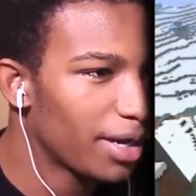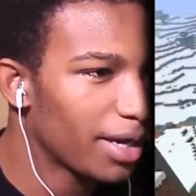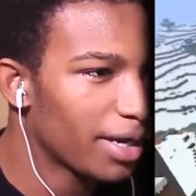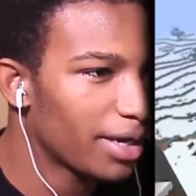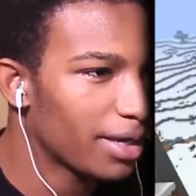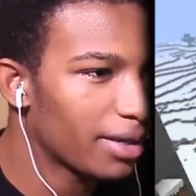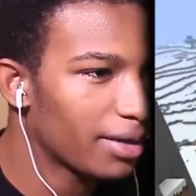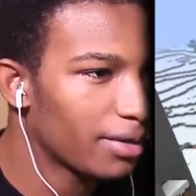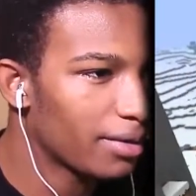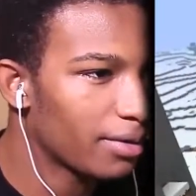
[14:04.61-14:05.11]
I
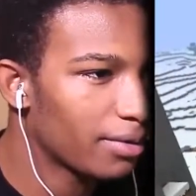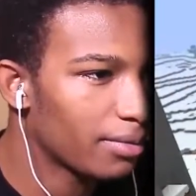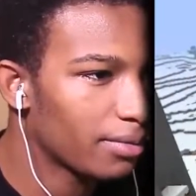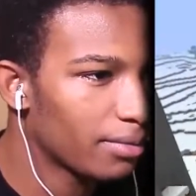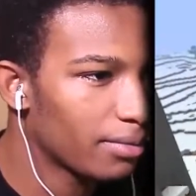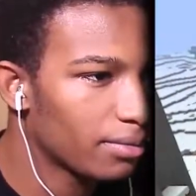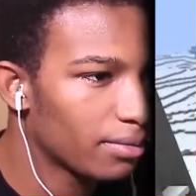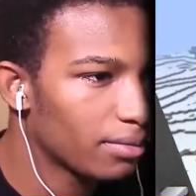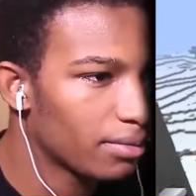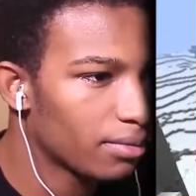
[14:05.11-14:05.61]
can...
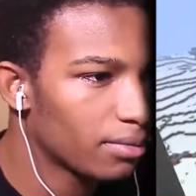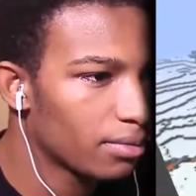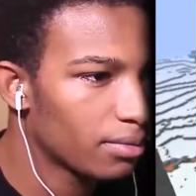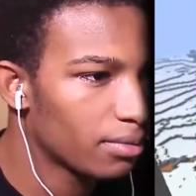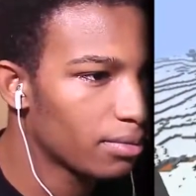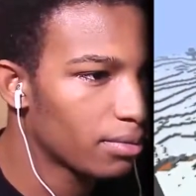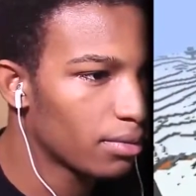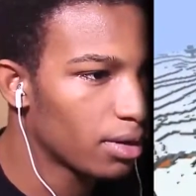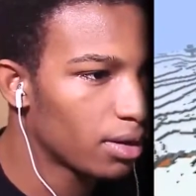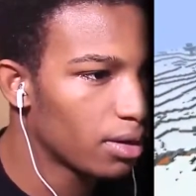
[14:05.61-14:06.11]

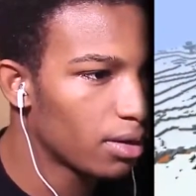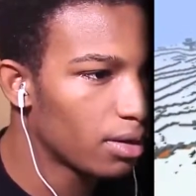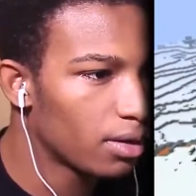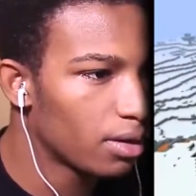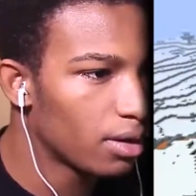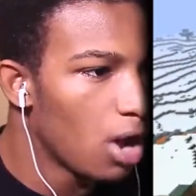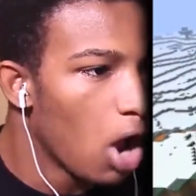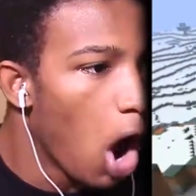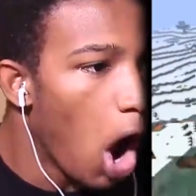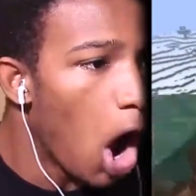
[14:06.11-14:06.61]

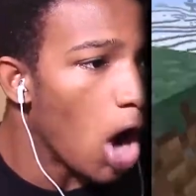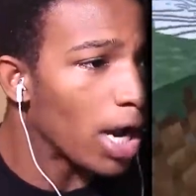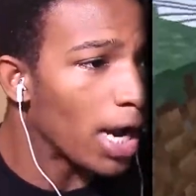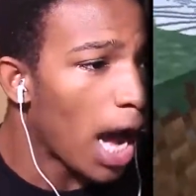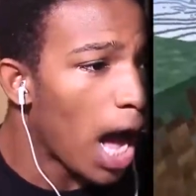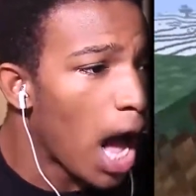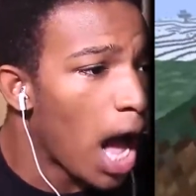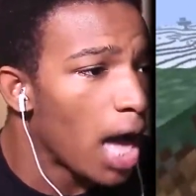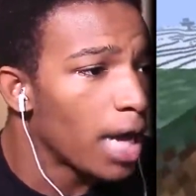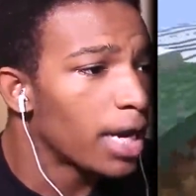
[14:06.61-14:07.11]
Oh
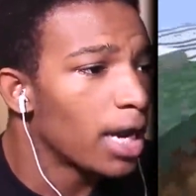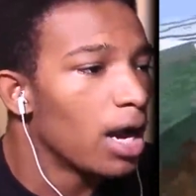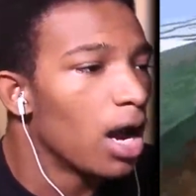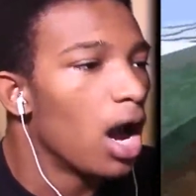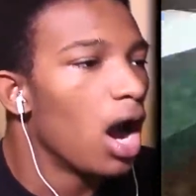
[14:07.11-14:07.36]
God!